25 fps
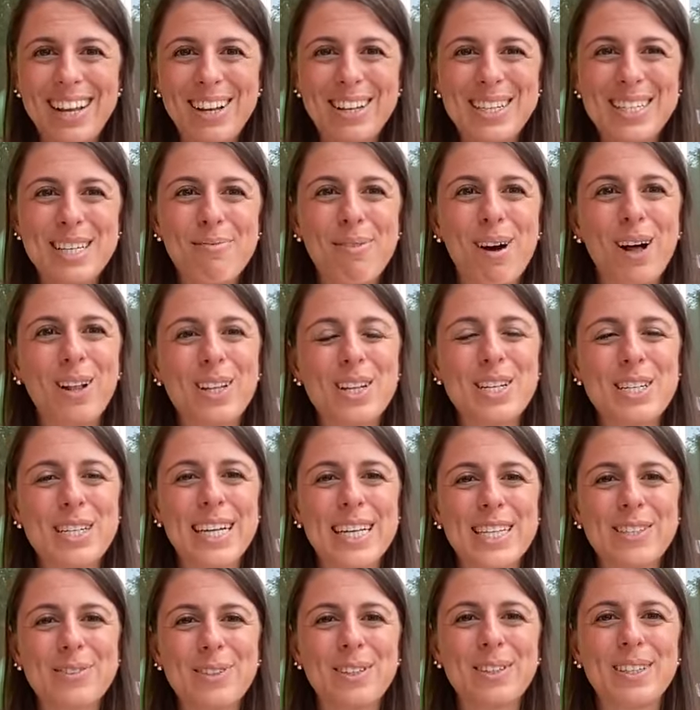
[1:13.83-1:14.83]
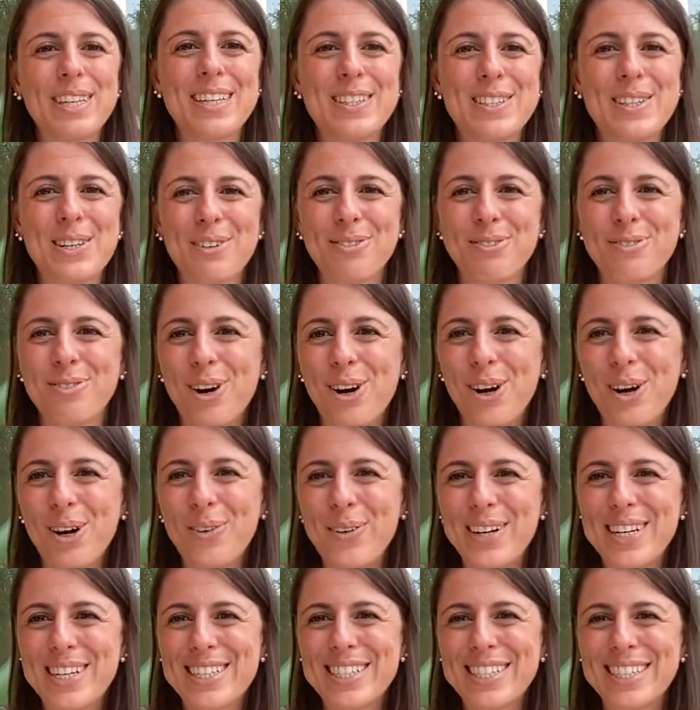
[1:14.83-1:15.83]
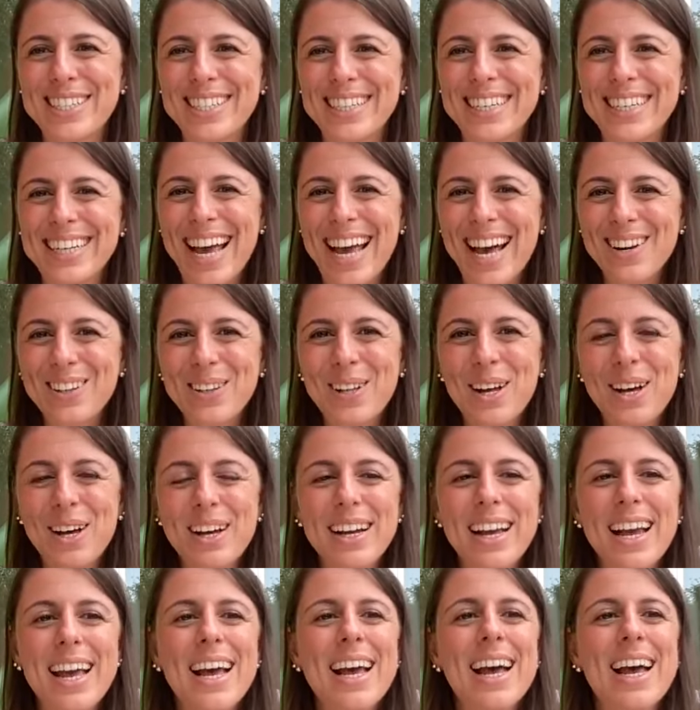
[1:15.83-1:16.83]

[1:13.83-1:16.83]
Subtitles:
Sipology has released their fall winter catalog